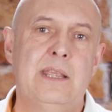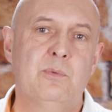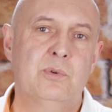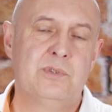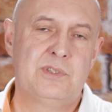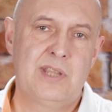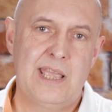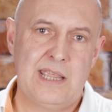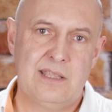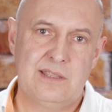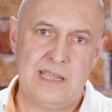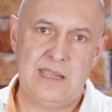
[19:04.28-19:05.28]
it will
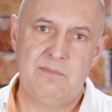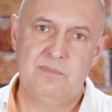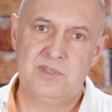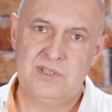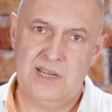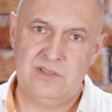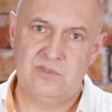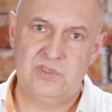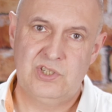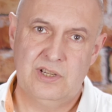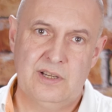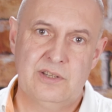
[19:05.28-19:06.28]
take the state of
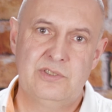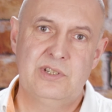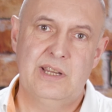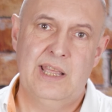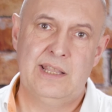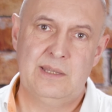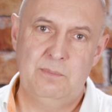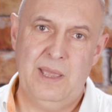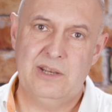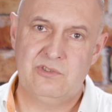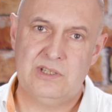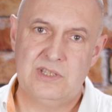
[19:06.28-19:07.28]
charge and the
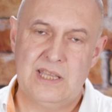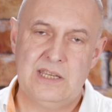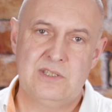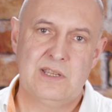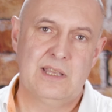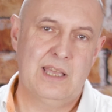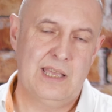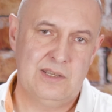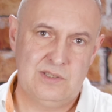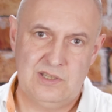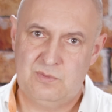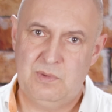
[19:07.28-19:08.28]
battery data
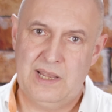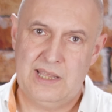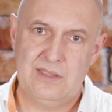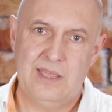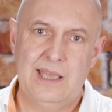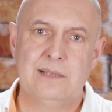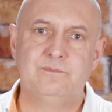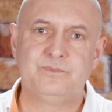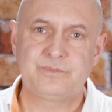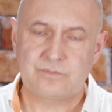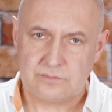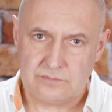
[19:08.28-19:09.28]
and display that
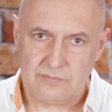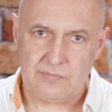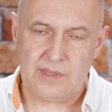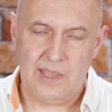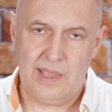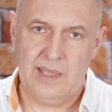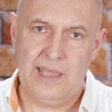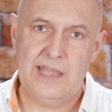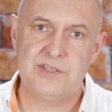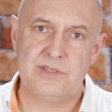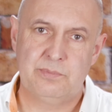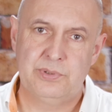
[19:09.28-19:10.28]

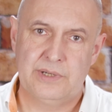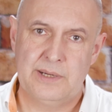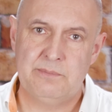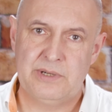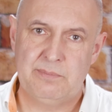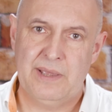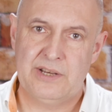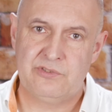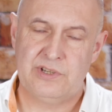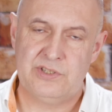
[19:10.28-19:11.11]
as the primary battery